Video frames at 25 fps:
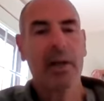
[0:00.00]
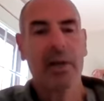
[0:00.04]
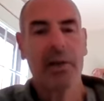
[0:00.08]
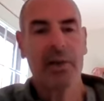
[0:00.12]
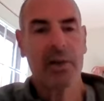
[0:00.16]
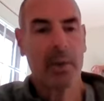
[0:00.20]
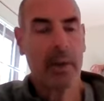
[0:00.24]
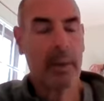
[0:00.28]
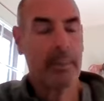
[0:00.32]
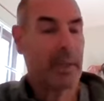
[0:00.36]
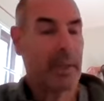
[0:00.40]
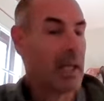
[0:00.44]

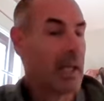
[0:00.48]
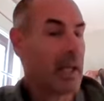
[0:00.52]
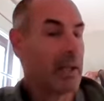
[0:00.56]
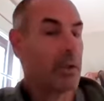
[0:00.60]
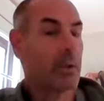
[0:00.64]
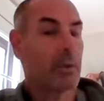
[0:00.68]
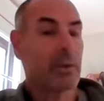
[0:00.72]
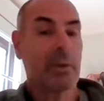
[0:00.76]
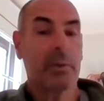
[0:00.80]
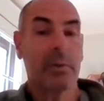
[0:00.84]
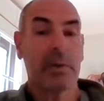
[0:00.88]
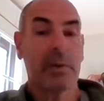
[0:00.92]
So, I mean, I
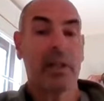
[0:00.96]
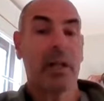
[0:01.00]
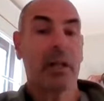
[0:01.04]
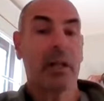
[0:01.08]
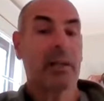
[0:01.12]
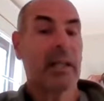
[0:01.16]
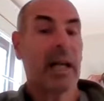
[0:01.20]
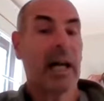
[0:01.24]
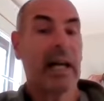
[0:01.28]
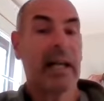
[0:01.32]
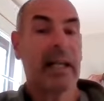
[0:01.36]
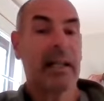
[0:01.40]
don't know what
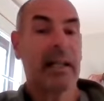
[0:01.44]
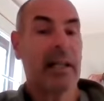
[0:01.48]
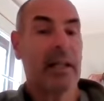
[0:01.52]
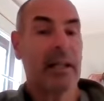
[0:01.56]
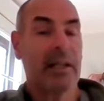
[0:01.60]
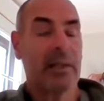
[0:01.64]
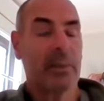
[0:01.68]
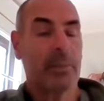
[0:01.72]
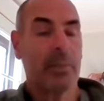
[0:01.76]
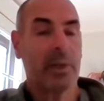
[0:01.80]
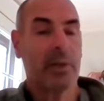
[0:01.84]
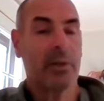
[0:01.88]
her diet
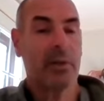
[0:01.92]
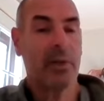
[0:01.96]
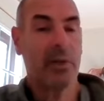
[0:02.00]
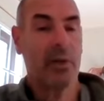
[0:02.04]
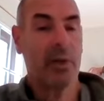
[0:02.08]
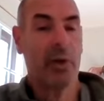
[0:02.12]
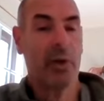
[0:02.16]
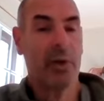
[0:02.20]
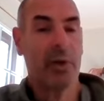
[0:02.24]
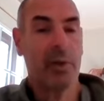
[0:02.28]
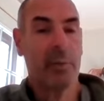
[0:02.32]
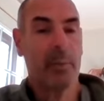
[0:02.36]
is, but
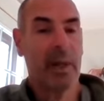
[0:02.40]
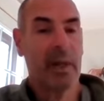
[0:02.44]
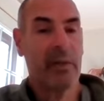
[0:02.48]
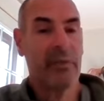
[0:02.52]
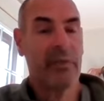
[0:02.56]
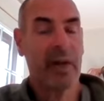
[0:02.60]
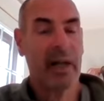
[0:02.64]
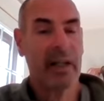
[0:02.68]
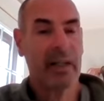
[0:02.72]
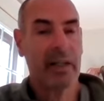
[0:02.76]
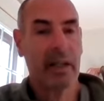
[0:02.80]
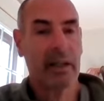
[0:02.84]
you may
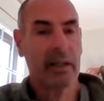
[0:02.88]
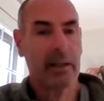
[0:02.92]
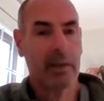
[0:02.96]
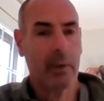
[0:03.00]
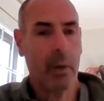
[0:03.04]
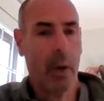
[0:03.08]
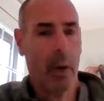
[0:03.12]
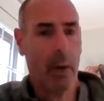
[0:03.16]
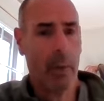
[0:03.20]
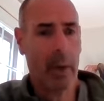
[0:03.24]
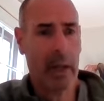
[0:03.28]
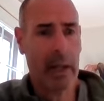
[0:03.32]
find out,
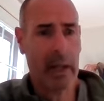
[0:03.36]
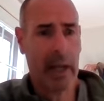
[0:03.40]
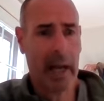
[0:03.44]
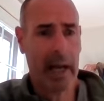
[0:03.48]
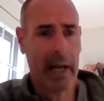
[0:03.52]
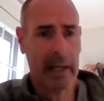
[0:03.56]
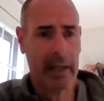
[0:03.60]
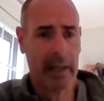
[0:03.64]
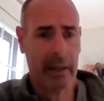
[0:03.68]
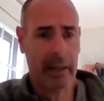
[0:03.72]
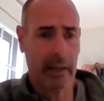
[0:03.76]
oh, well,